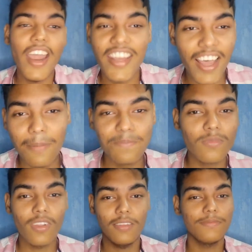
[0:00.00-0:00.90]
And yeah,
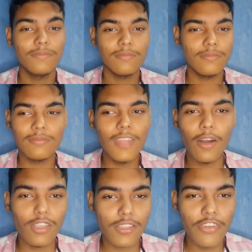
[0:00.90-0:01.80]

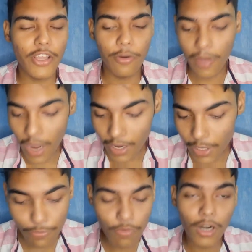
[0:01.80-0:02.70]
that was the video. And
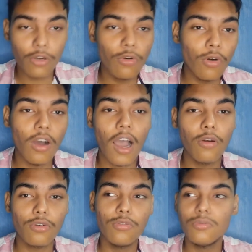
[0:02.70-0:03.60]
if you want to know
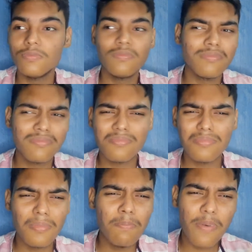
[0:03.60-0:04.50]
how to
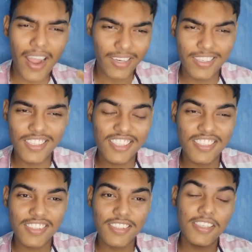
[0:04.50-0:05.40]

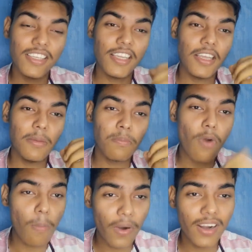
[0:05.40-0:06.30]
practice
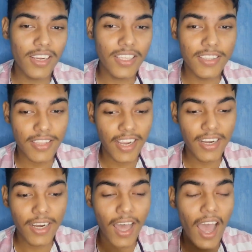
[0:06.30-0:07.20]
properly,
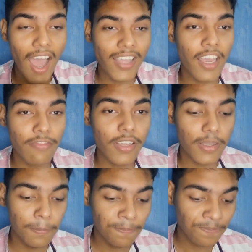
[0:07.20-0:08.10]
then I have a